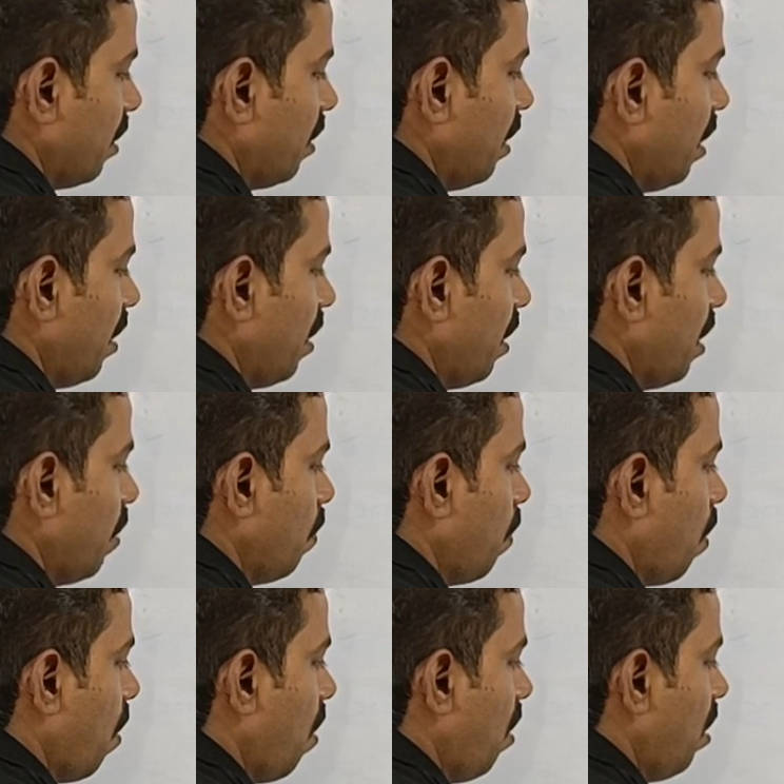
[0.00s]
then a
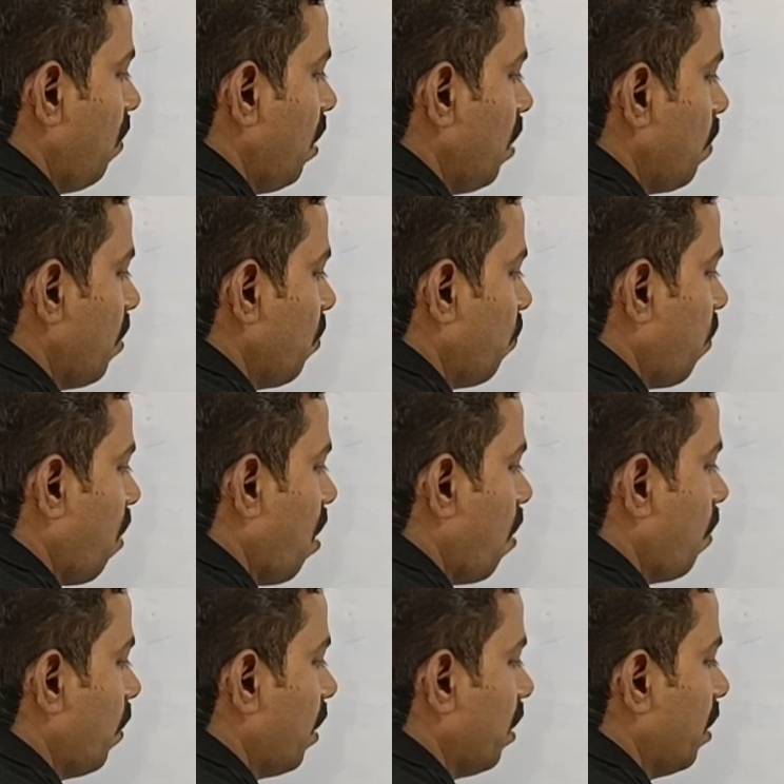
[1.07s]
bond will be
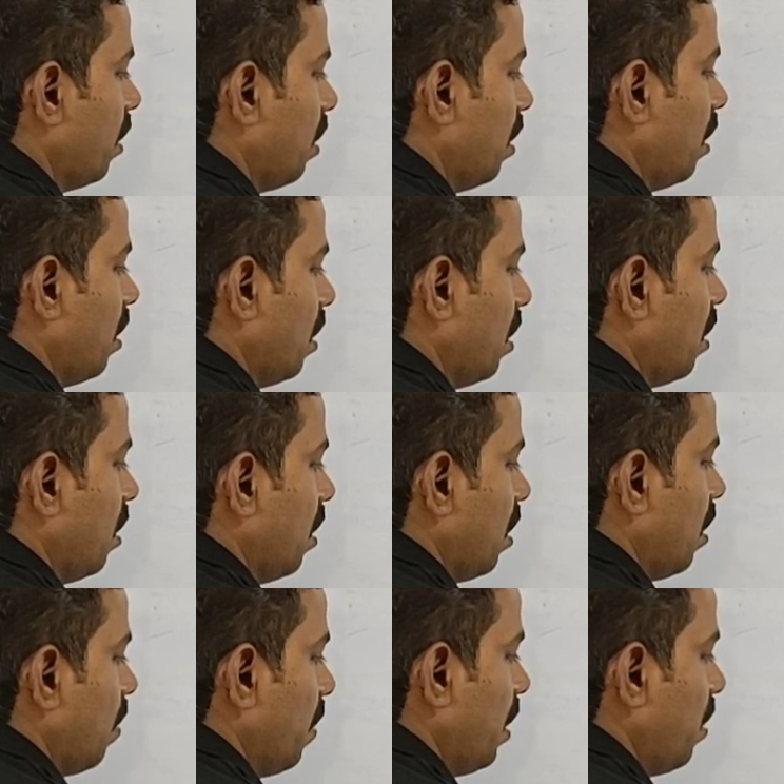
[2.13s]
formed
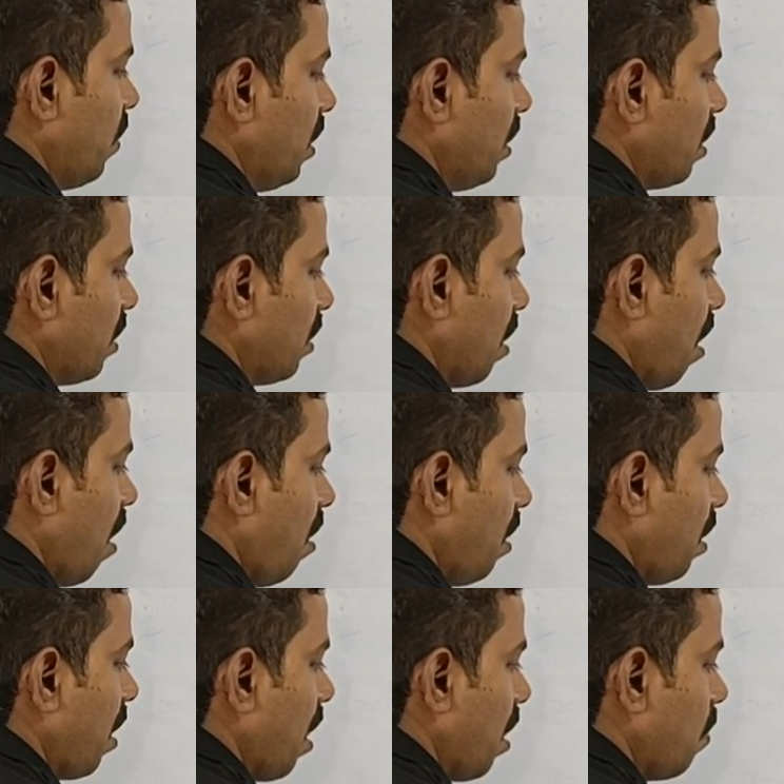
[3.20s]
between the
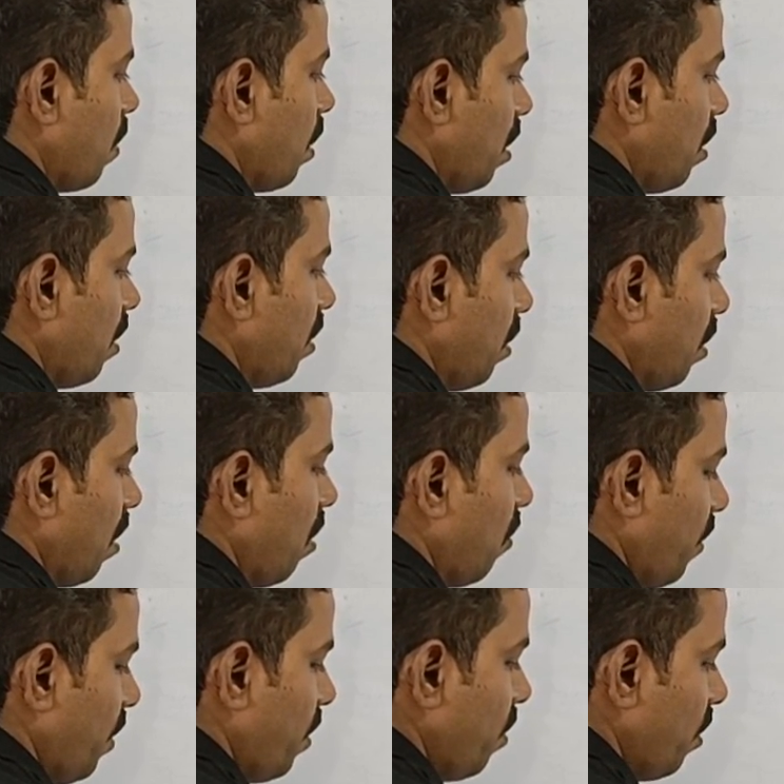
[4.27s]
third carbon
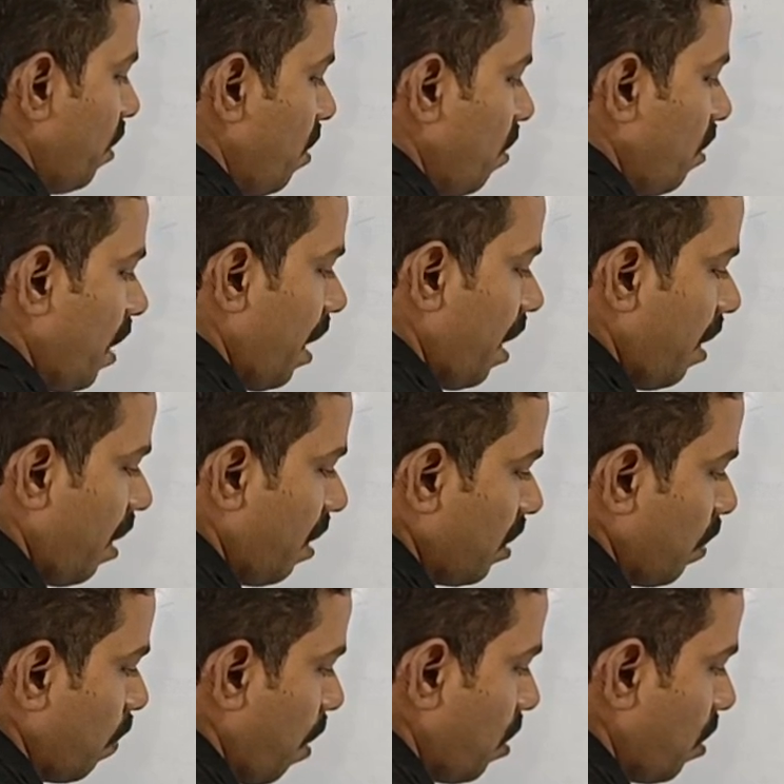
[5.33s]
of a nucleotide and the